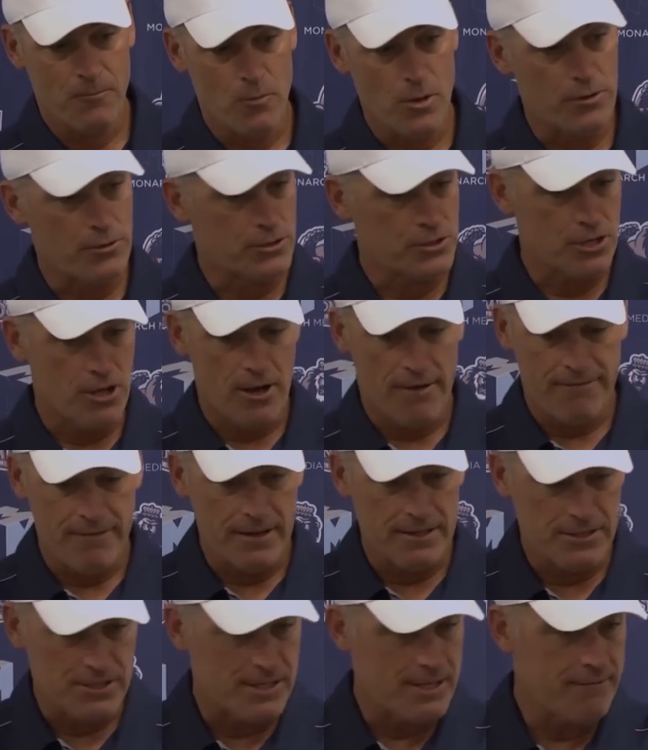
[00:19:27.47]
Whether it's
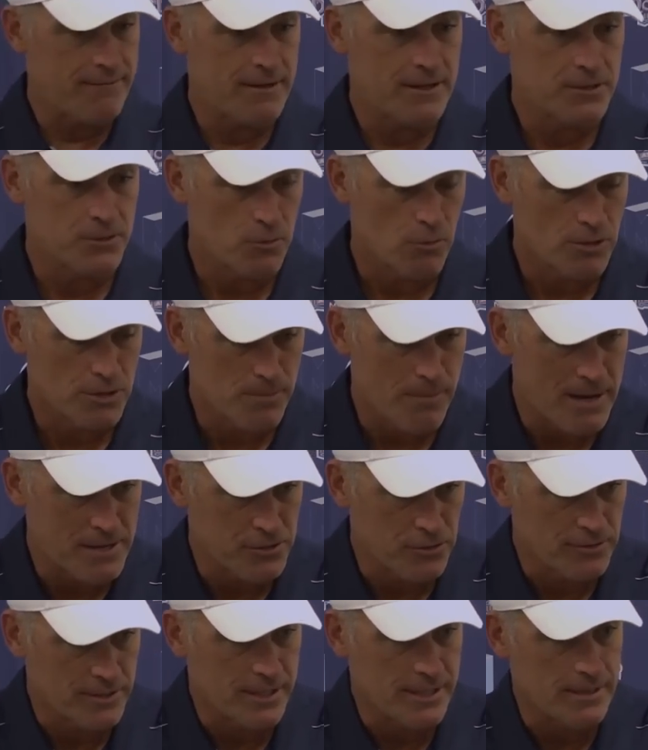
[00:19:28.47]
offense, defense, or
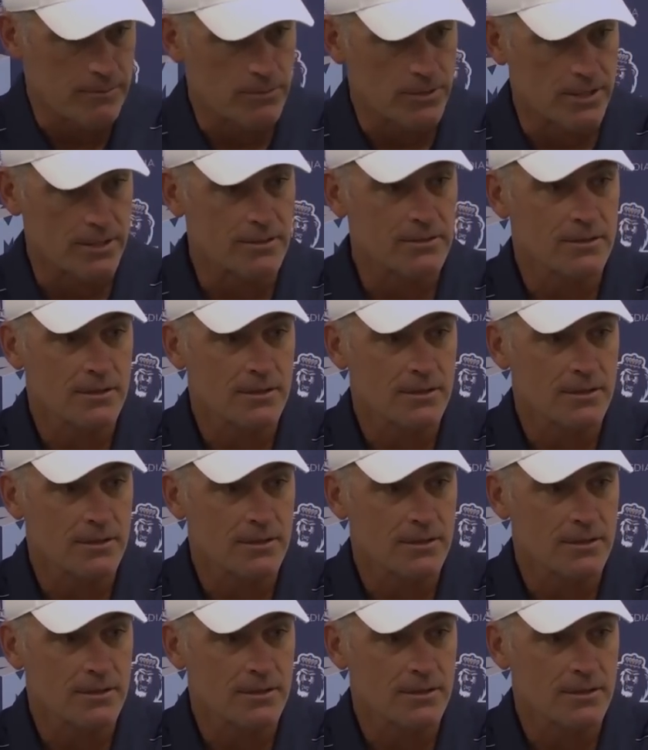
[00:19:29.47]
special teams,